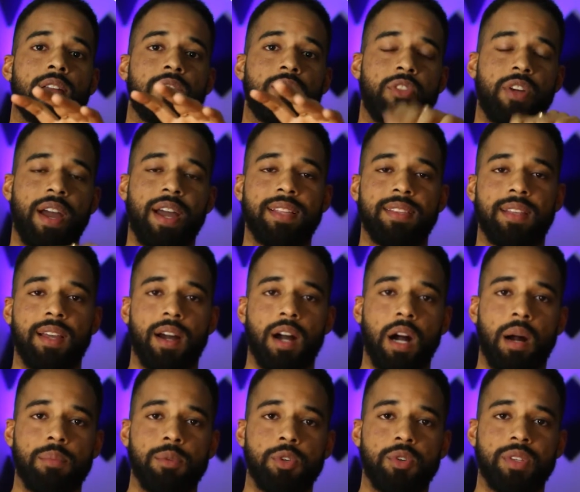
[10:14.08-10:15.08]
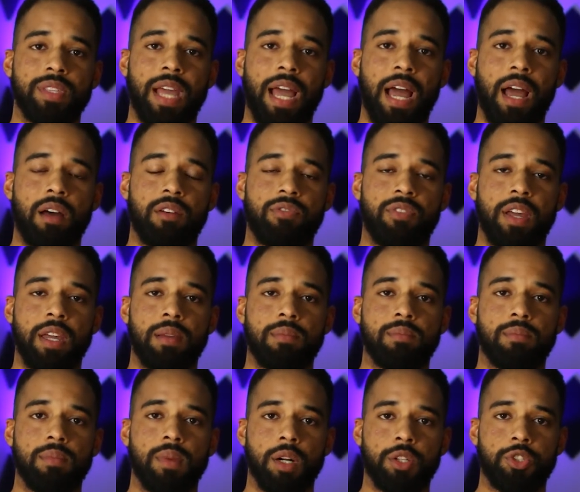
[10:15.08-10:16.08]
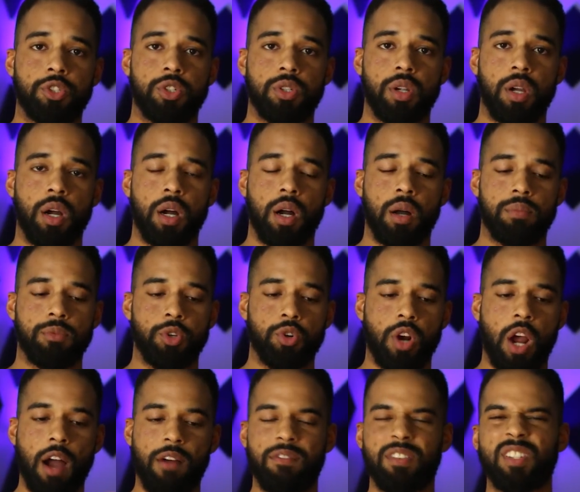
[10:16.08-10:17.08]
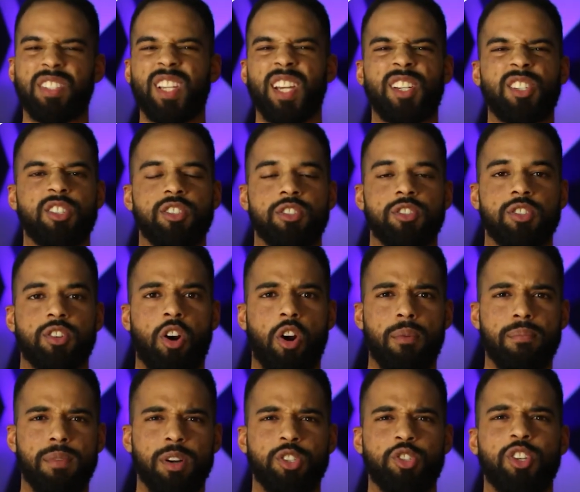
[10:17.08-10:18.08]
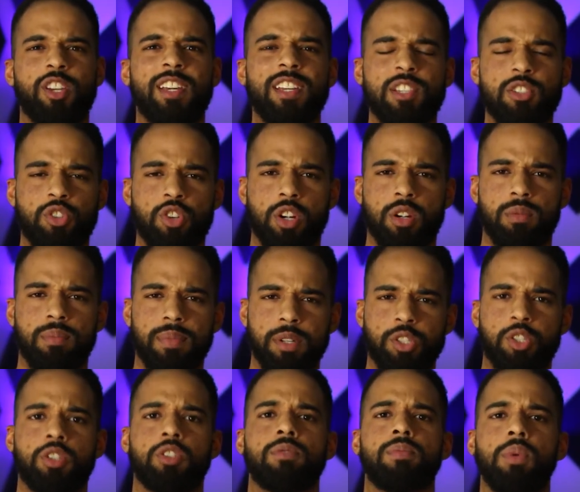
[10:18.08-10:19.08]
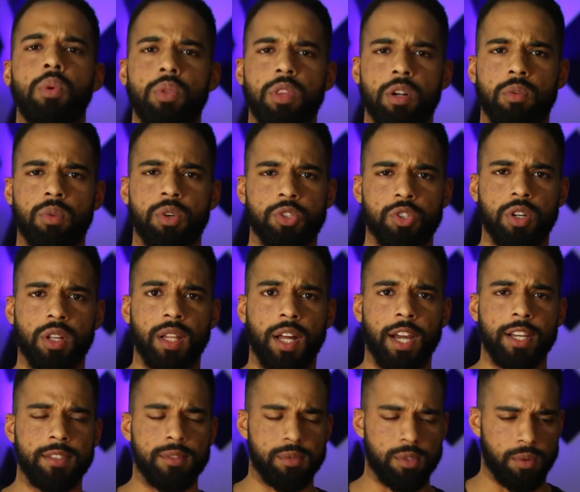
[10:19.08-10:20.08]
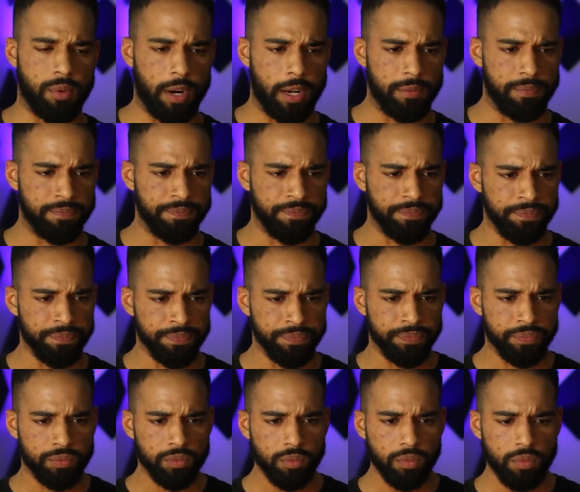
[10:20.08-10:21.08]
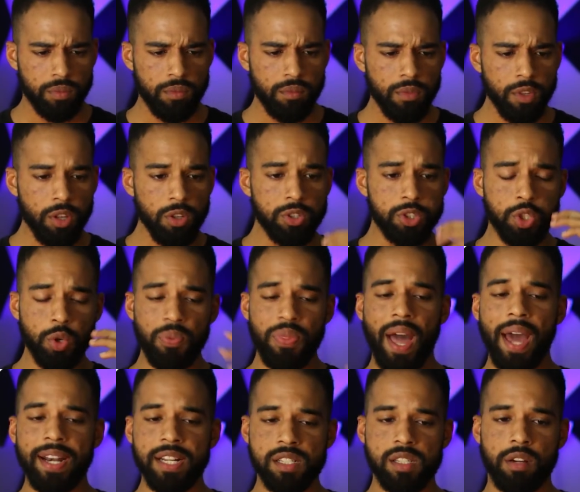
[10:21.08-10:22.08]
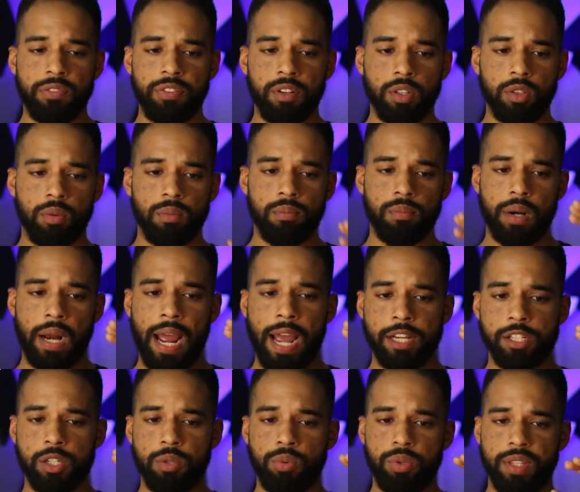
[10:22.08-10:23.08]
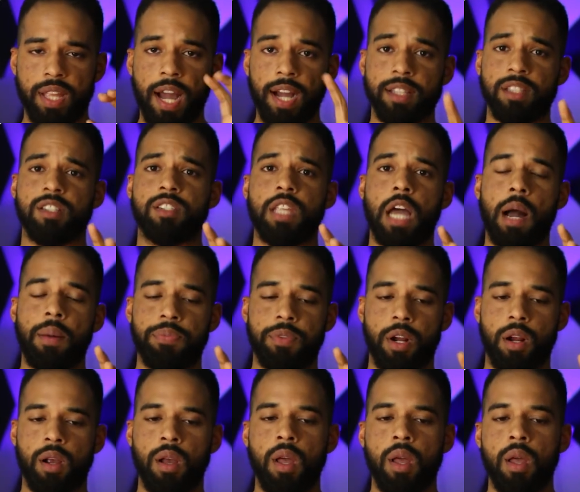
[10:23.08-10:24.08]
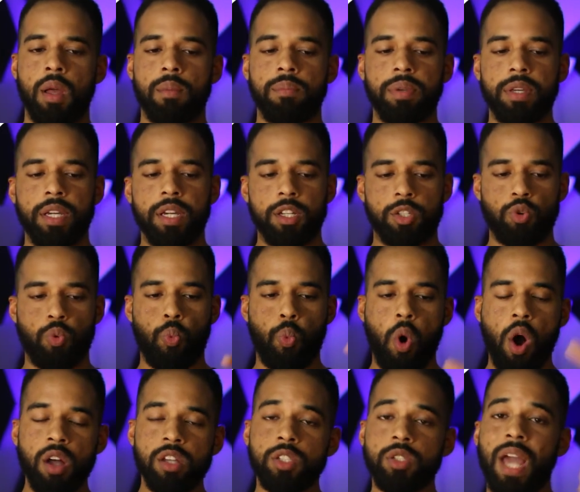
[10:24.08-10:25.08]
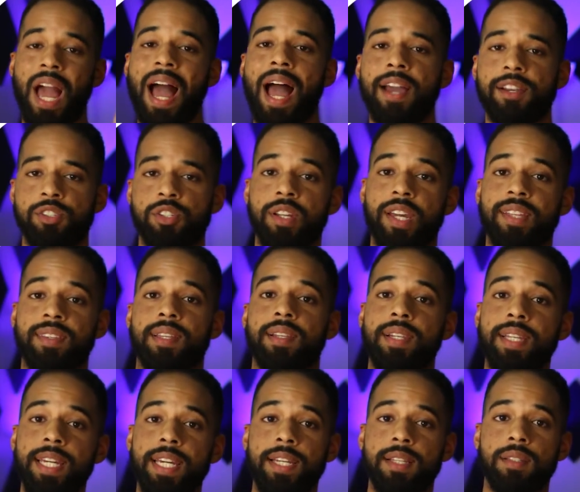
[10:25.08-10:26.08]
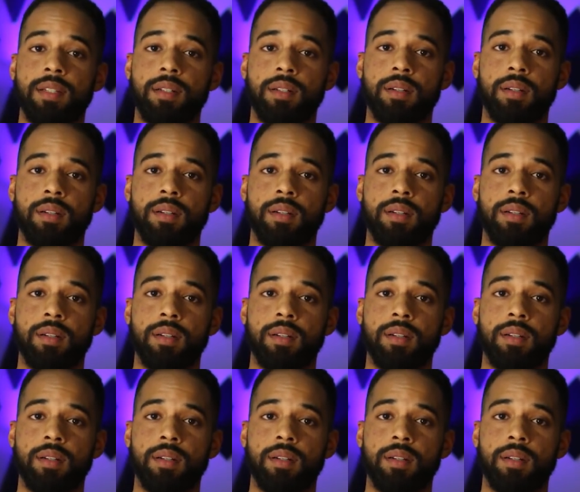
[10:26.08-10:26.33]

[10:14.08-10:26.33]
then you can have your conversations are much easier, much smoother with your client, right? So that is the funnel. But actually, we're not going to stop there, because once I actually get the lead,